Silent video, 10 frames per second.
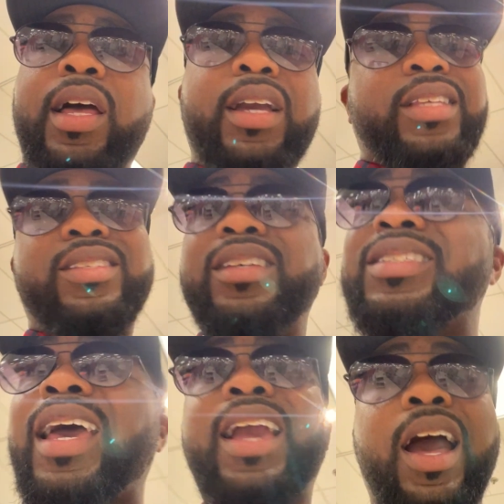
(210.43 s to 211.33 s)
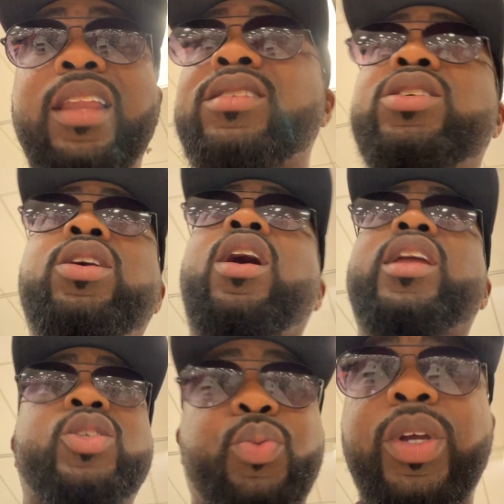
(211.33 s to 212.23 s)
like that's, it's psychology, y'all.
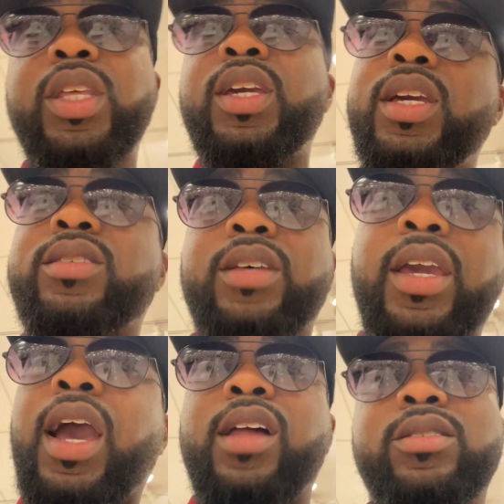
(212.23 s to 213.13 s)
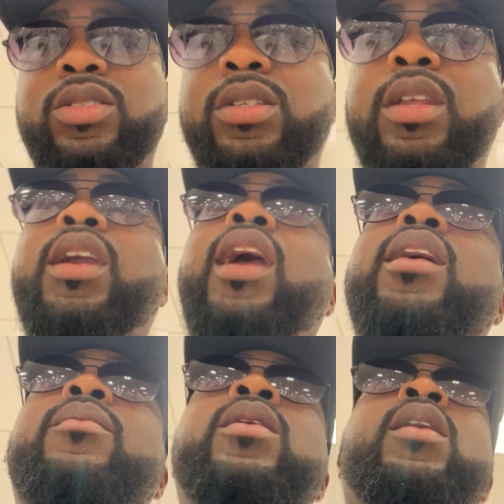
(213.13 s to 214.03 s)
It is really is psychology to the game.